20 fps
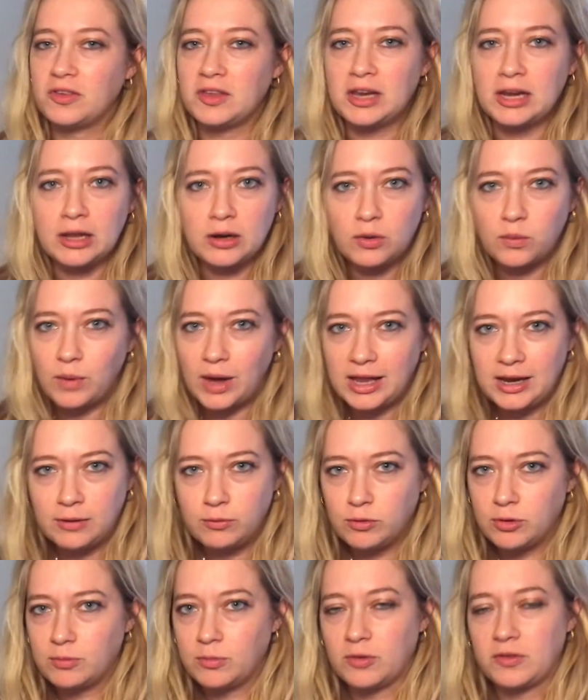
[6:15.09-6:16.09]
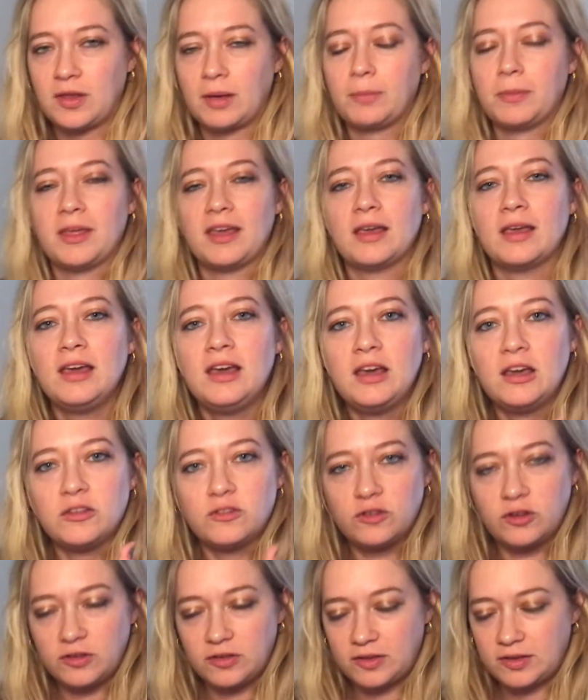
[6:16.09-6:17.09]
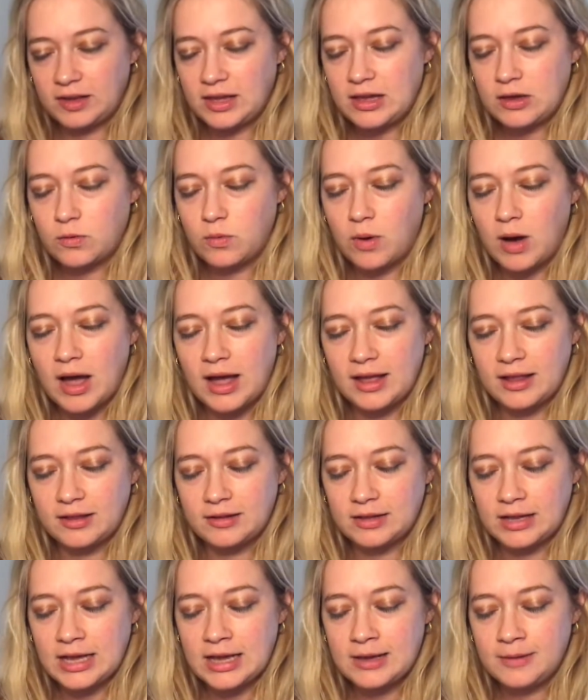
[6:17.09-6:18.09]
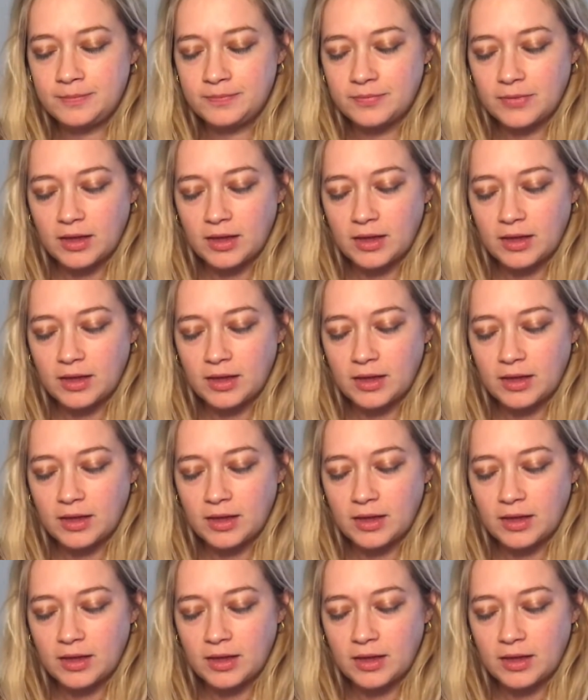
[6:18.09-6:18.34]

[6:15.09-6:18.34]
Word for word: sitting in a waiting room or something, just sit quietly.